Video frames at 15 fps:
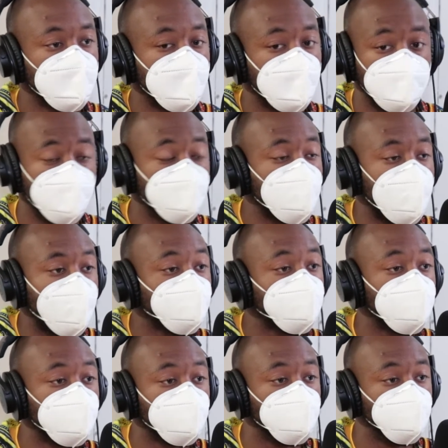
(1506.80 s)
and even
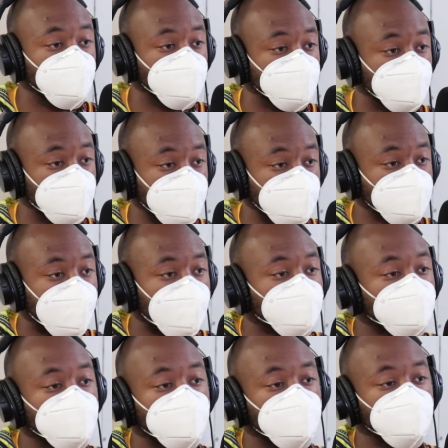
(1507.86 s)
African communities, the East
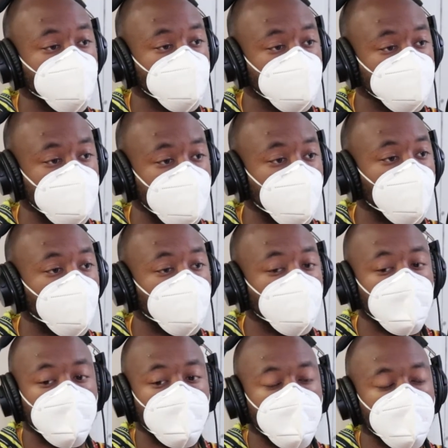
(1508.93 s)
African communities that are
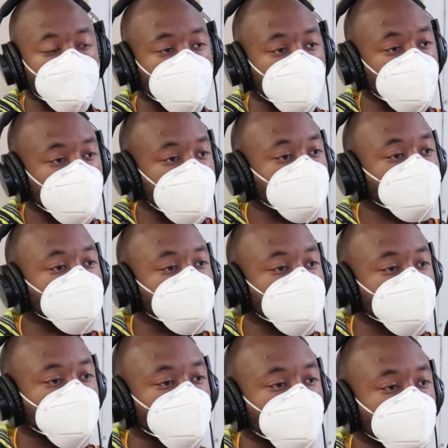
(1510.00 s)
very hesitant to